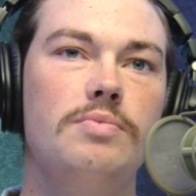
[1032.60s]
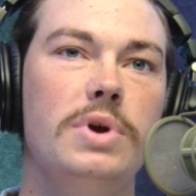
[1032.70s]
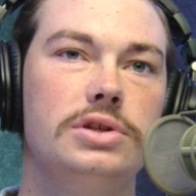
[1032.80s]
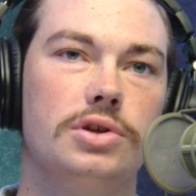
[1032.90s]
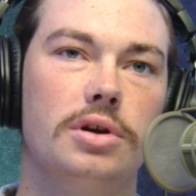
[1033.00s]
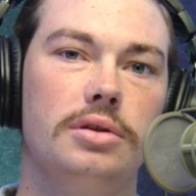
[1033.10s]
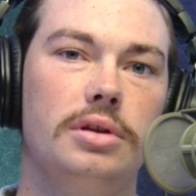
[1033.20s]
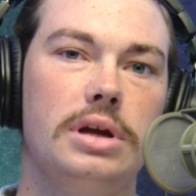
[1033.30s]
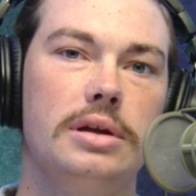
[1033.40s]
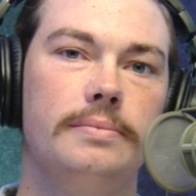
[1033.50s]

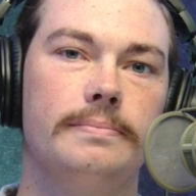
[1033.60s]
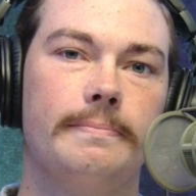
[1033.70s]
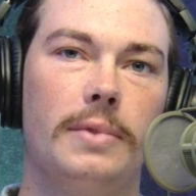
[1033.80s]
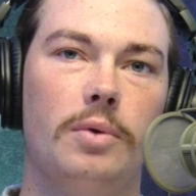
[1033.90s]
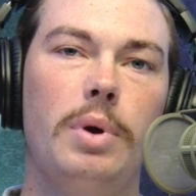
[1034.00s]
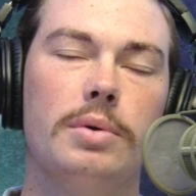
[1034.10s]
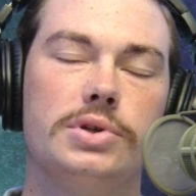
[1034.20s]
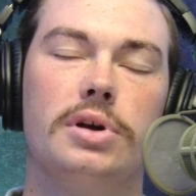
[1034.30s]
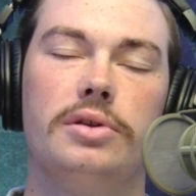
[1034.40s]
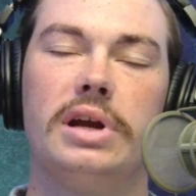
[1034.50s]
We were
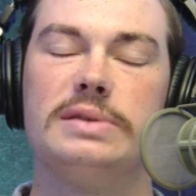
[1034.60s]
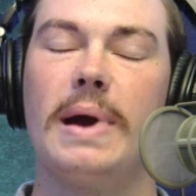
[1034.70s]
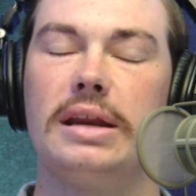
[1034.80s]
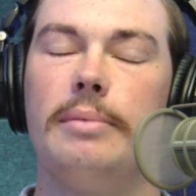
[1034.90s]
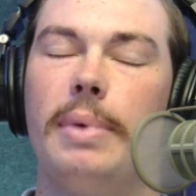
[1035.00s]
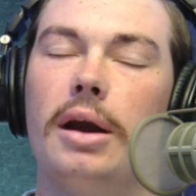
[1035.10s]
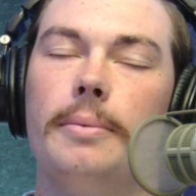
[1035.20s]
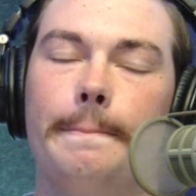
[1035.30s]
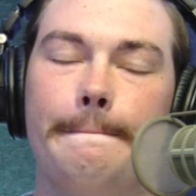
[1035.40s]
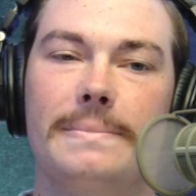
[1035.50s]
certainly expecting
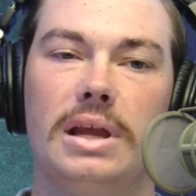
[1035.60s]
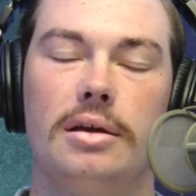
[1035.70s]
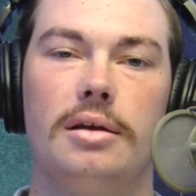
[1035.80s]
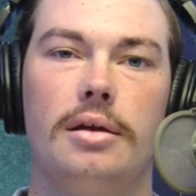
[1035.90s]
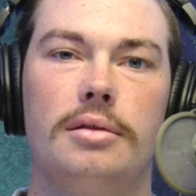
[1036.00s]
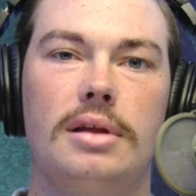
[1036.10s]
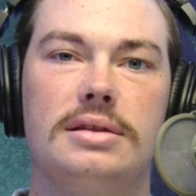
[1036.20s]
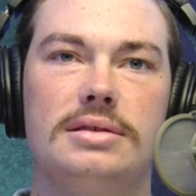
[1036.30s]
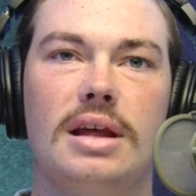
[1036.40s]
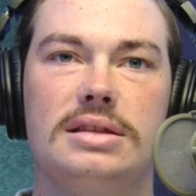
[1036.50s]
better.
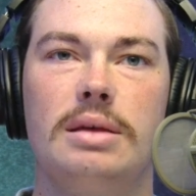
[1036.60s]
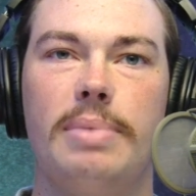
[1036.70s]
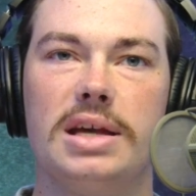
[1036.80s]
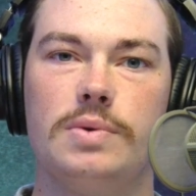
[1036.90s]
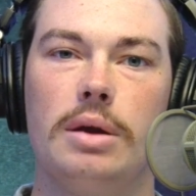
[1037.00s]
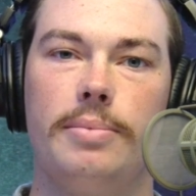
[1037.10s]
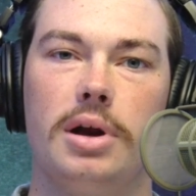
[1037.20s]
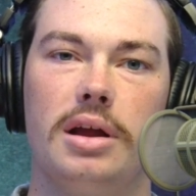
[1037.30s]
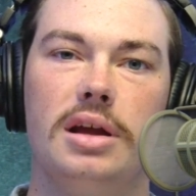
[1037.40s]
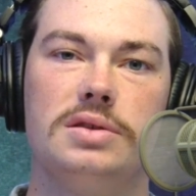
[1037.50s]
That's the best way to
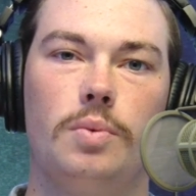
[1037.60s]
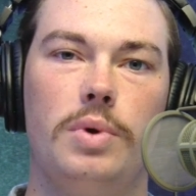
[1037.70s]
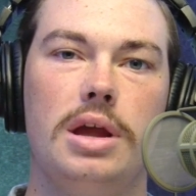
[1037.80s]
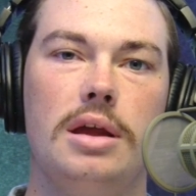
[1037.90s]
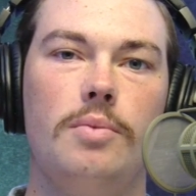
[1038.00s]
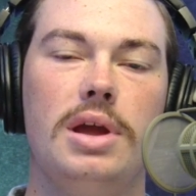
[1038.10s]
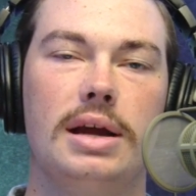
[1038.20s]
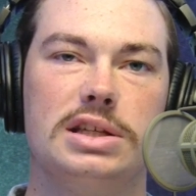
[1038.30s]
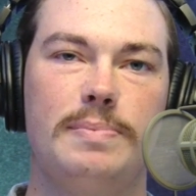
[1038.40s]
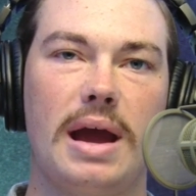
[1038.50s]
put it. Is we
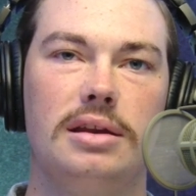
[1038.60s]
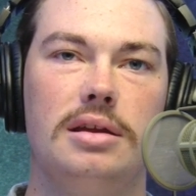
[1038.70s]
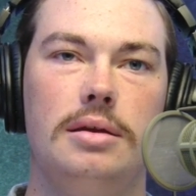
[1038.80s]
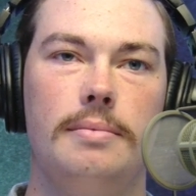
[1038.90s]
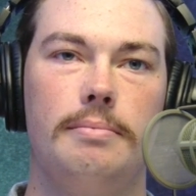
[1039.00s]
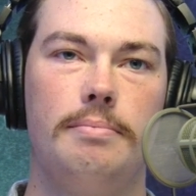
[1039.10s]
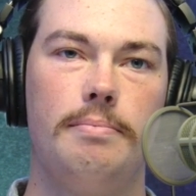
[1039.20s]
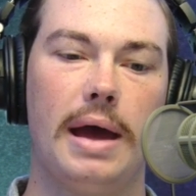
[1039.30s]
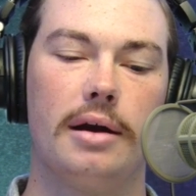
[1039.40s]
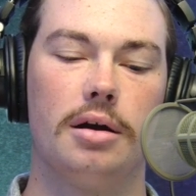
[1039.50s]
expected
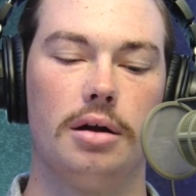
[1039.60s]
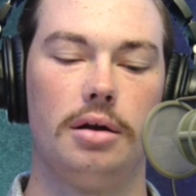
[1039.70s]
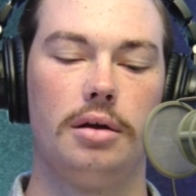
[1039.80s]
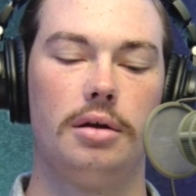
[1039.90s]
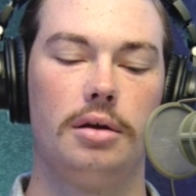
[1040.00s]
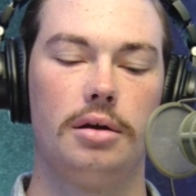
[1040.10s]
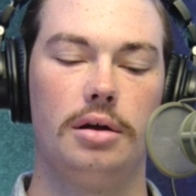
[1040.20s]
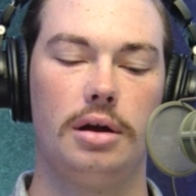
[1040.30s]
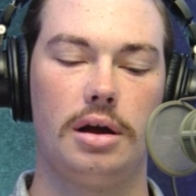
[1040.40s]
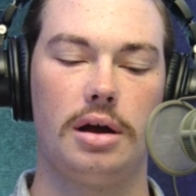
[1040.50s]
better
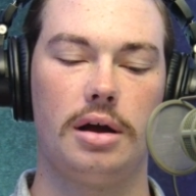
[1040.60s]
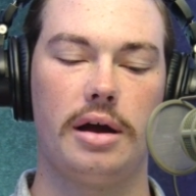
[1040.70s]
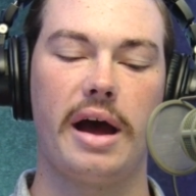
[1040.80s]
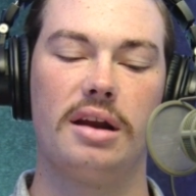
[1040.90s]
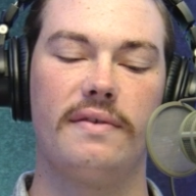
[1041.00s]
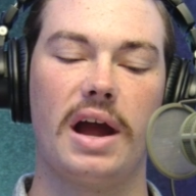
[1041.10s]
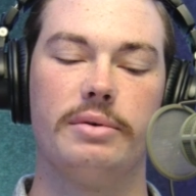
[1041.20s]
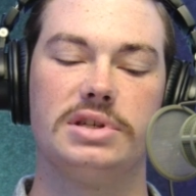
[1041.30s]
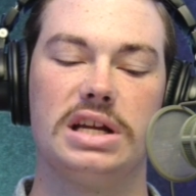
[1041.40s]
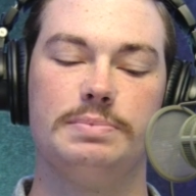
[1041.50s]
out of
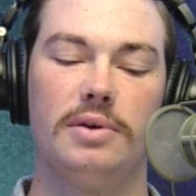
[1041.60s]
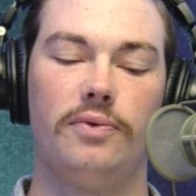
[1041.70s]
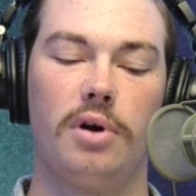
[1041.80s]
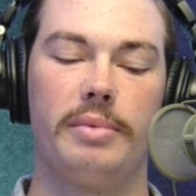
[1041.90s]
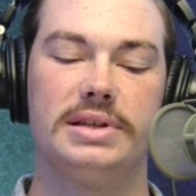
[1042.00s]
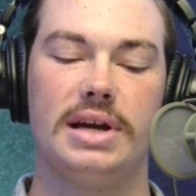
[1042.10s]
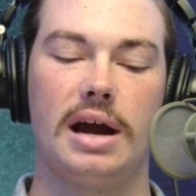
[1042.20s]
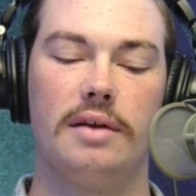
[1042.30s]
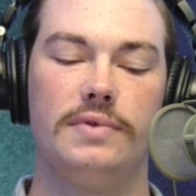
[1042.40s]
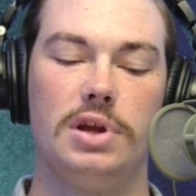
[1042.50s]
Iowa State's performance,
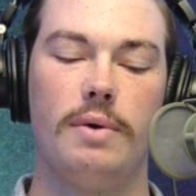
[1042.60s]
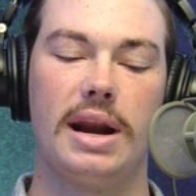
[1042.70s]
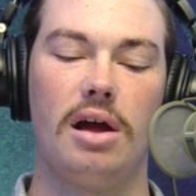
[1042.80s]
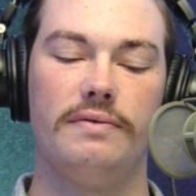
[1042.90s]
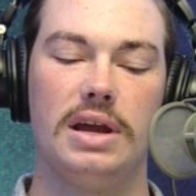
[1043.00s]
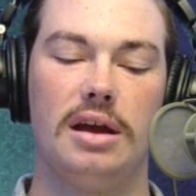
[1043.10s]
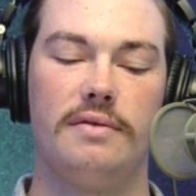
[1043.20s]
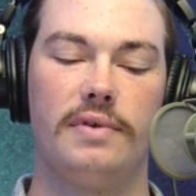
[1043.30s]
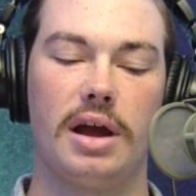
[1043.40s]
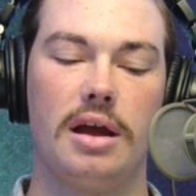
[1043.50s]
out of the UNLV
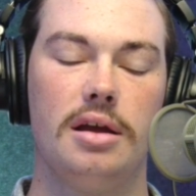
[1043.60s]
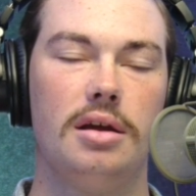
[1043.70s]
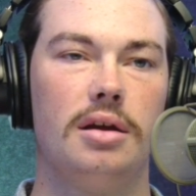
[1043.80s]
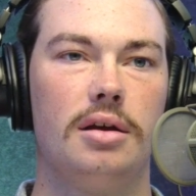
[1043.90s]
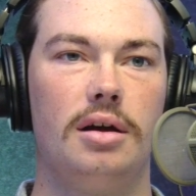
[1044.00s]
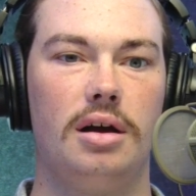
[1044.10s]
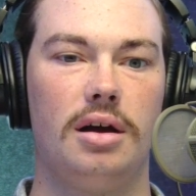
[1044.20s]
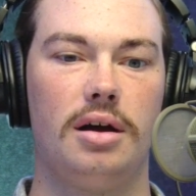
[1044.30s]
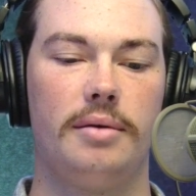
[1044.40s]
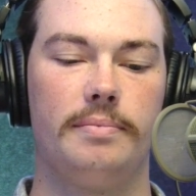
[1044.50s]
Invite.
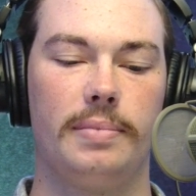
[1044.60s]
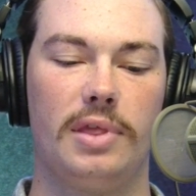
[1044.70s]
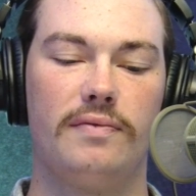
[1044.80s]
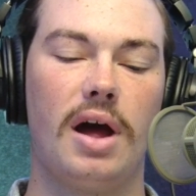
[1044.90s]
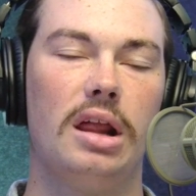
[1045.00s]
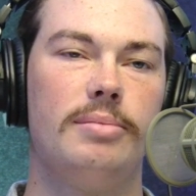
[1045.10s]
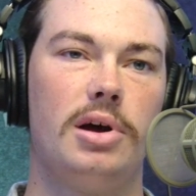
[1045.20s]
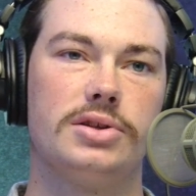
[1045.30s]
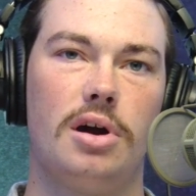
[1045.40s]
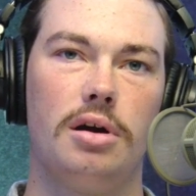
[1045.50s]

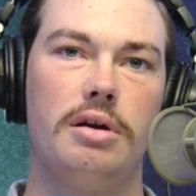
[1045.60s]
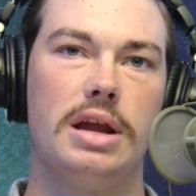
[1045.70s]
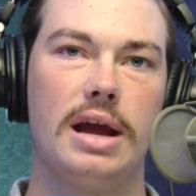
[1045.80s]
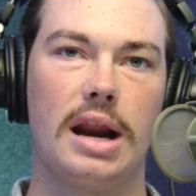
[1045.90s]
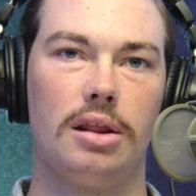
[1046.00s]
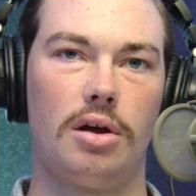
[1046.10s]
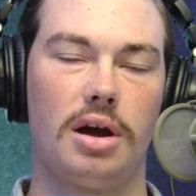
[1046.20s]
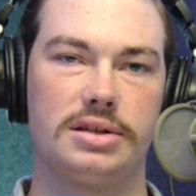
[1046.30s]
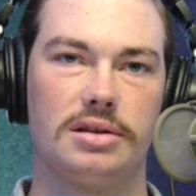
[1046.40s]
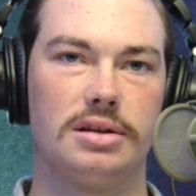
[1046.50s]
Volleyball's already got a
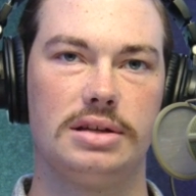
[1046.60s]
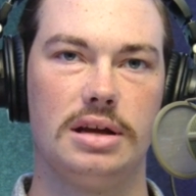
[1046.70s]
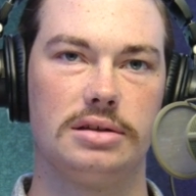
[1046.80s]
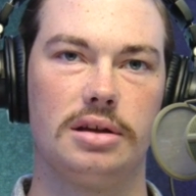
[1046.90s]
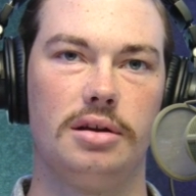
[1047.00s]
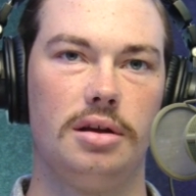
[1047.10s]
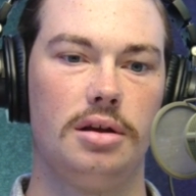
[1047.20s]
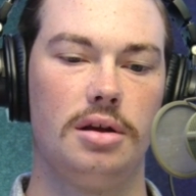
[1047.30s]
loss on the season,